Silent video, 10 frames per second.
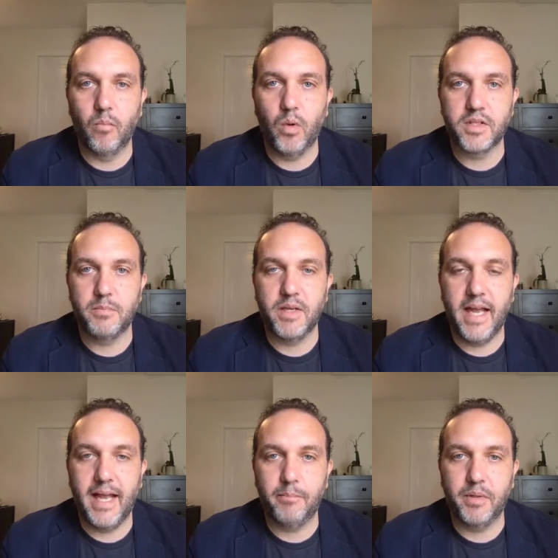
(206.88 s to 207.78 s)
what's been
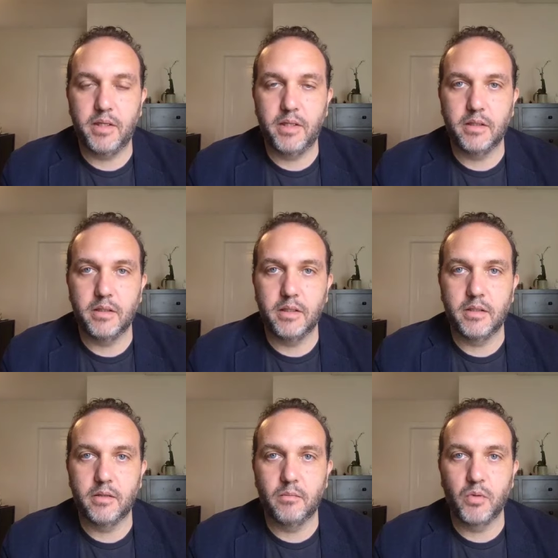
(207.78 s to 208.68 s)
happening,
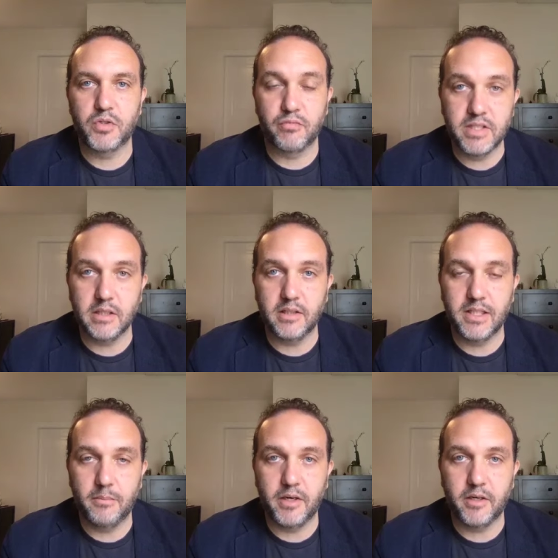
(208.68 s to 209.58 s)
most recently
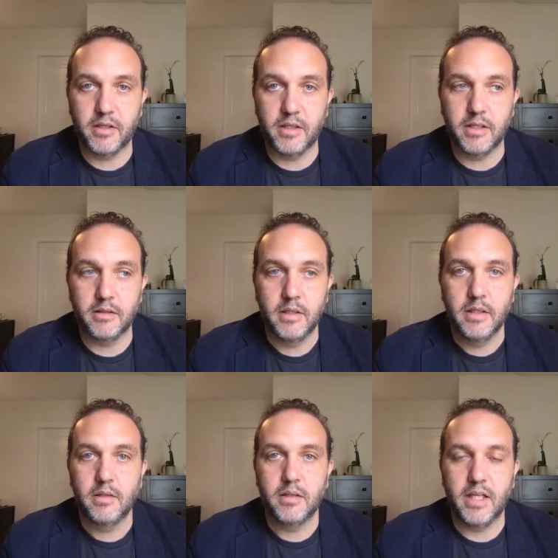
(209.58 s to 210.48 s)
in America,
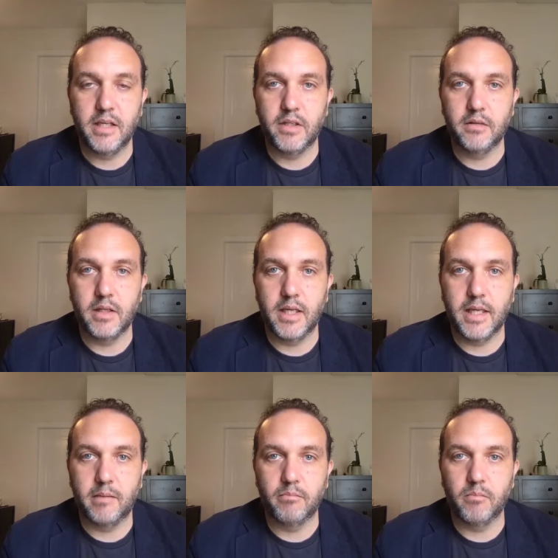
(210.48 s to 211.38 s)
given,
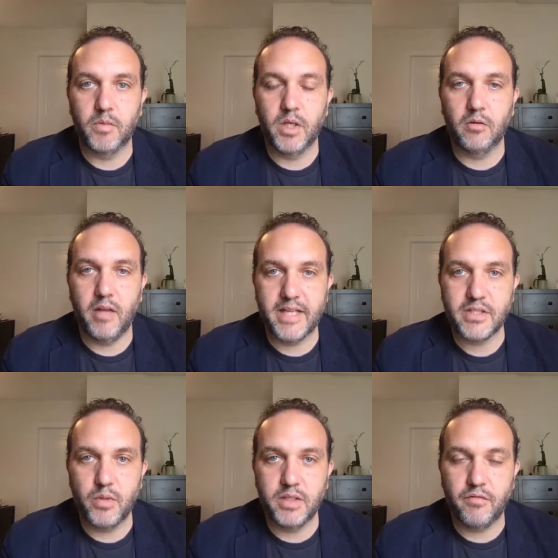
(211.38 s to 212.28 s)

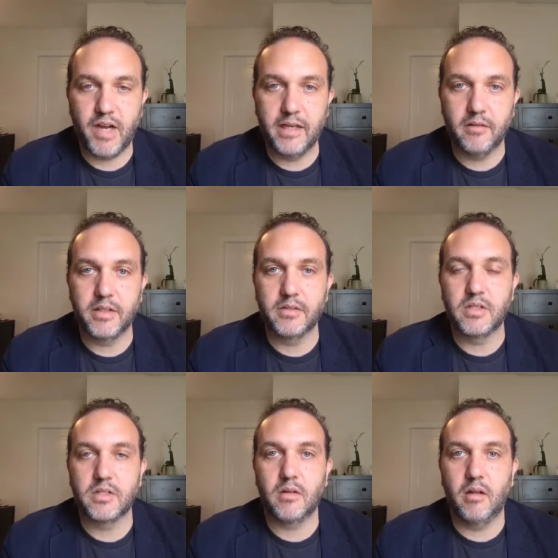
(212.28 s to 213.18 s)
last week's
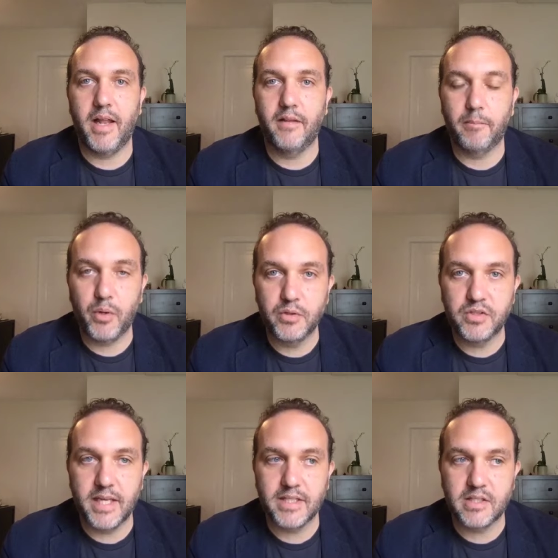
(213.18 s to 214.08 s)
violence, a lot of the
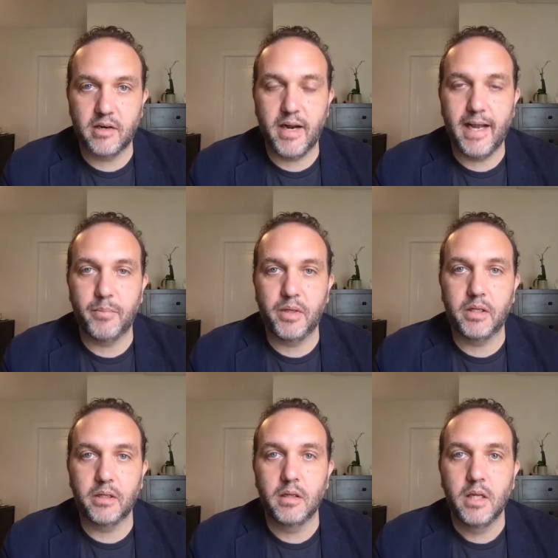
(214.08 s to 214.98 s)
protests that are
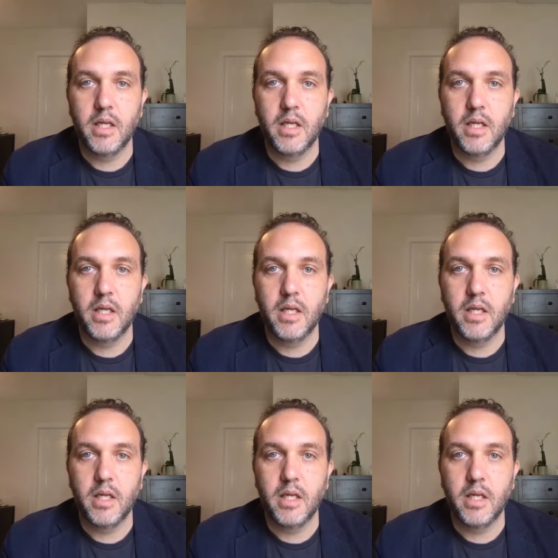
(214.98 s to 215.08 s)
happening,